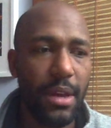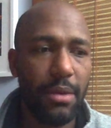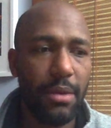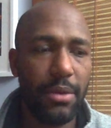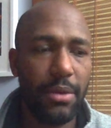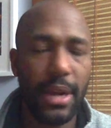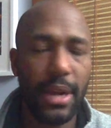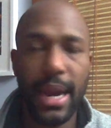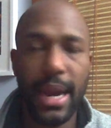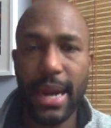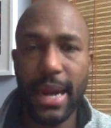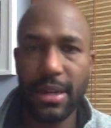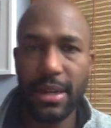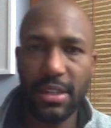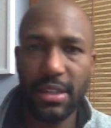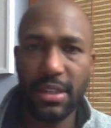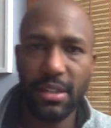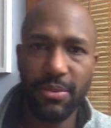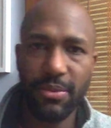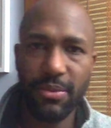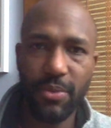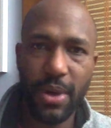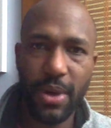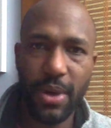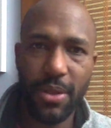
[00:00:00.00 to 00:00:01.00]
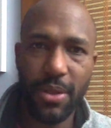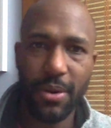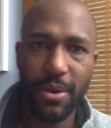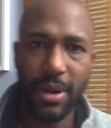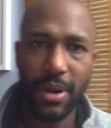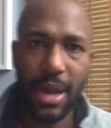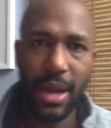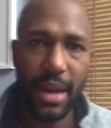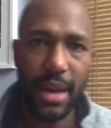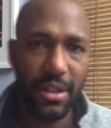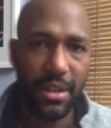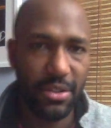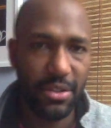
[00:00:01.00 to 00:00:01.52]
regardless of whether or
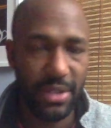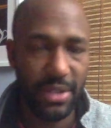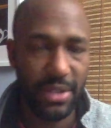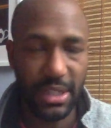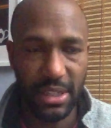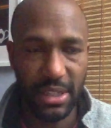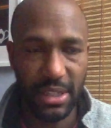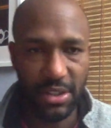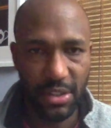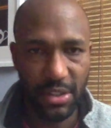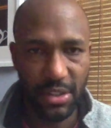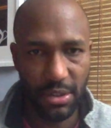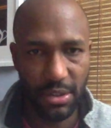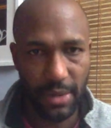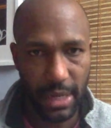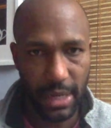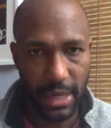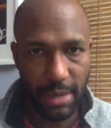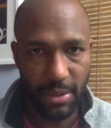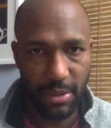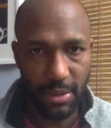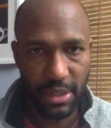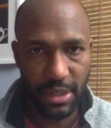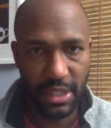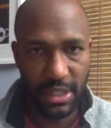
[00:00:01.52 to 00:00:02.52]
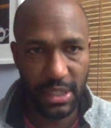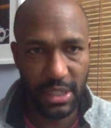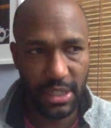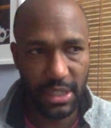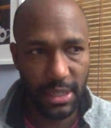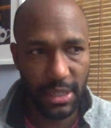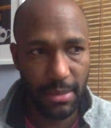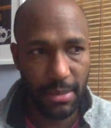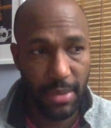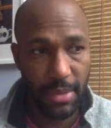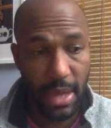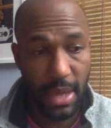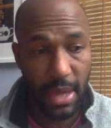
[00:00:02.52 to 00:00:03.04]
not it transitions to a liberal
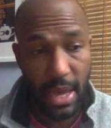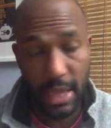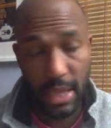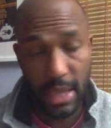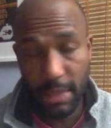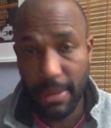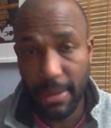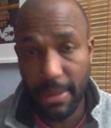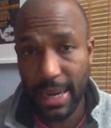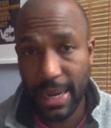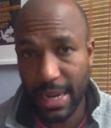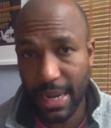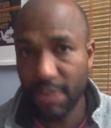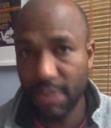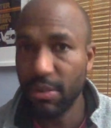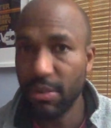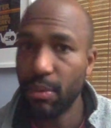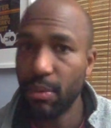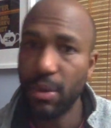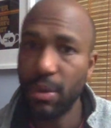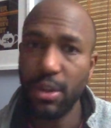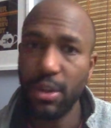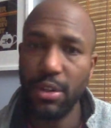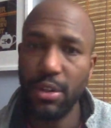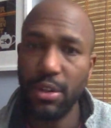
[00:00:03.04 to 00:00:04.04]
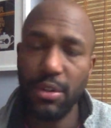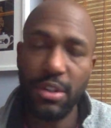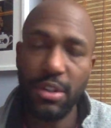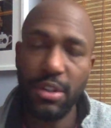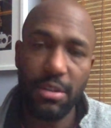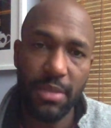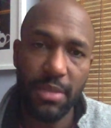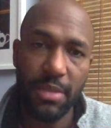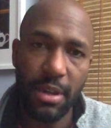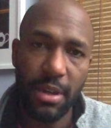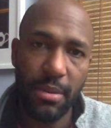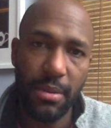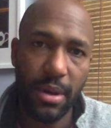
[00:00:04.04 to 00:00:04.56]
system, they might actually want to do
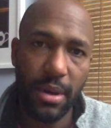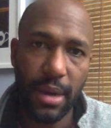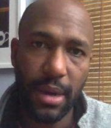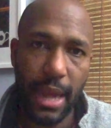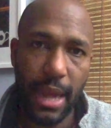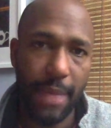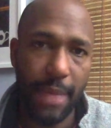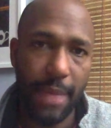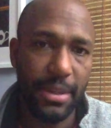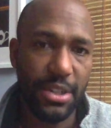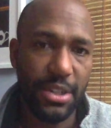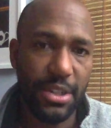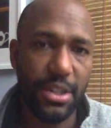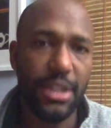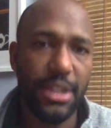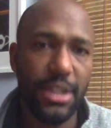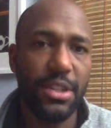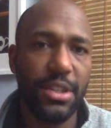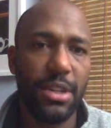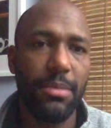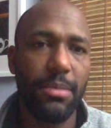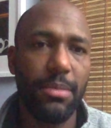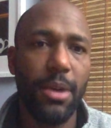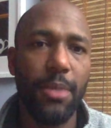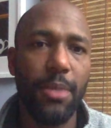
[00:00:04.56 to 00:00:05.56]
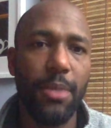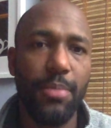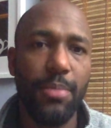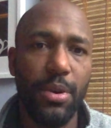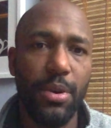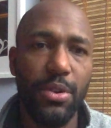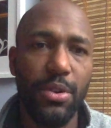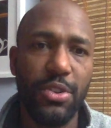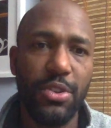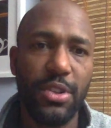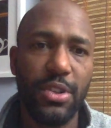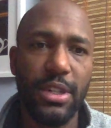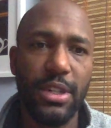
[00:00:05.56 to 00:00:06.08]
something about climate change and about
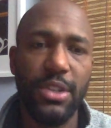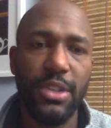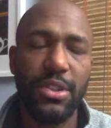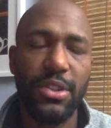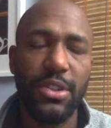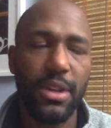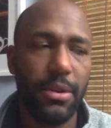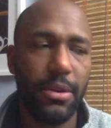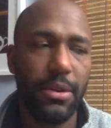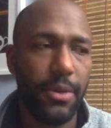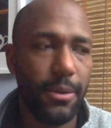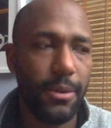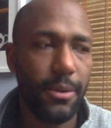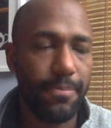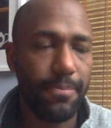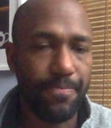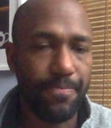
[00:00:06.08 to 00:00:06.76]
pollution in general.